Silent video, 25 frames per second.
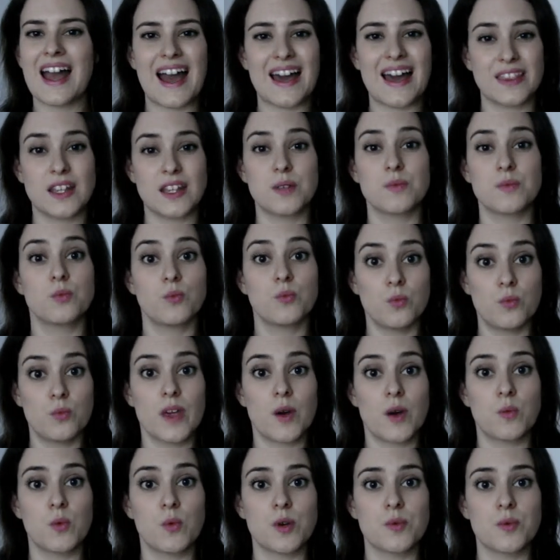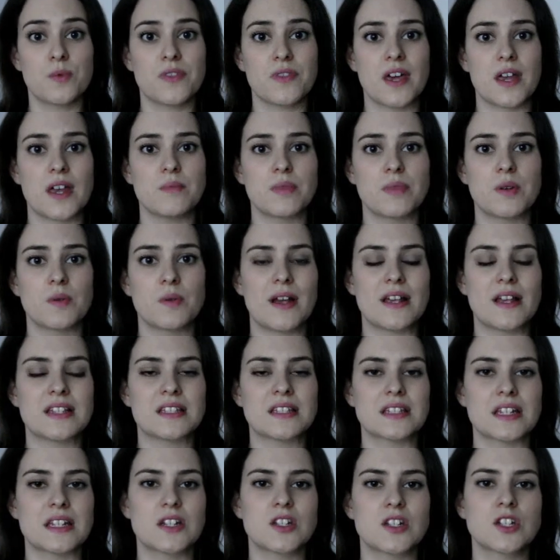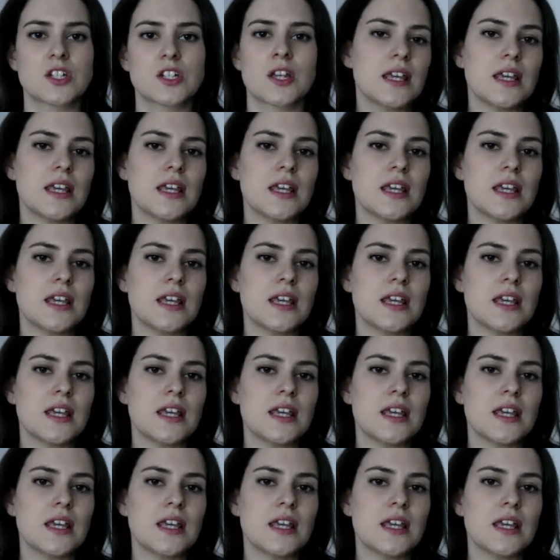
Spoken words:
and there would then be wastage.